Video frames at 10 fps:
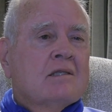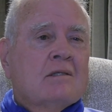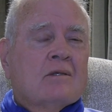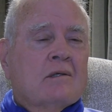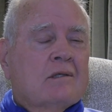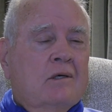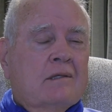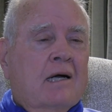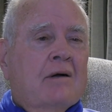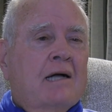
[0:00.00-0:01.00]
And so as soon
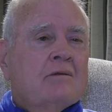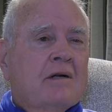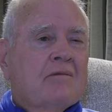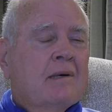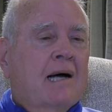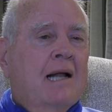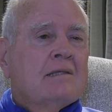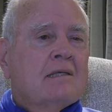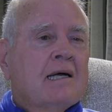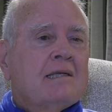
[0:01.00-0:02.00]
as I graduated from
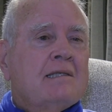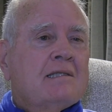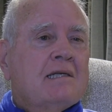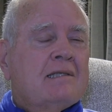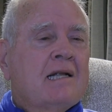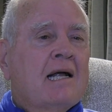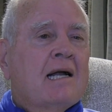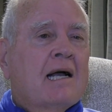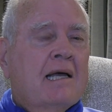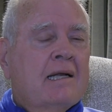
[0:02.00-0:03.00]
college in
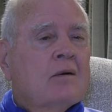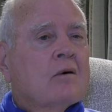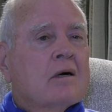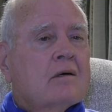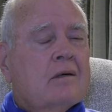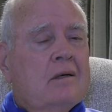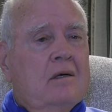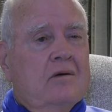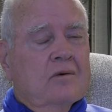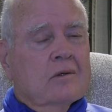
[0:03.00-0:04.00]
1969, I came to
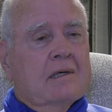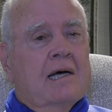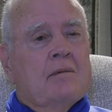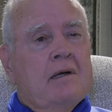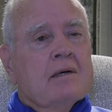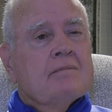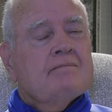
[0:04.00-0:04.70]
work full time here.